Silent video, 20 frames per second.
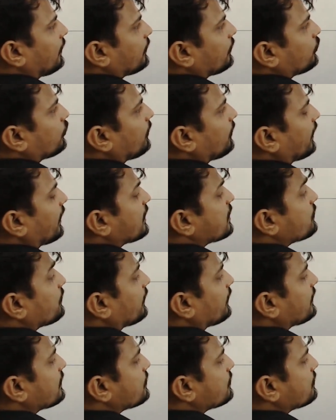2 minus 1
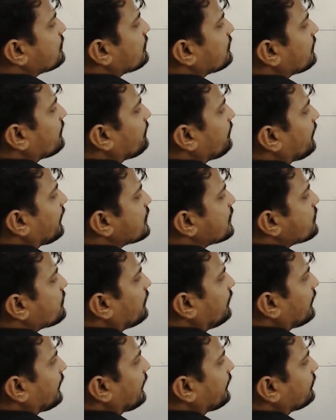is plus
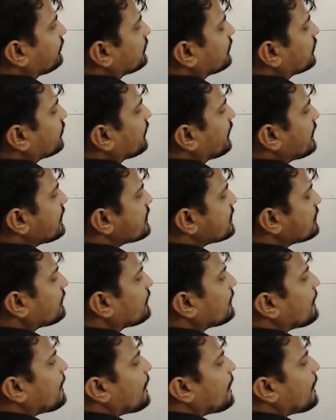1 equals to s.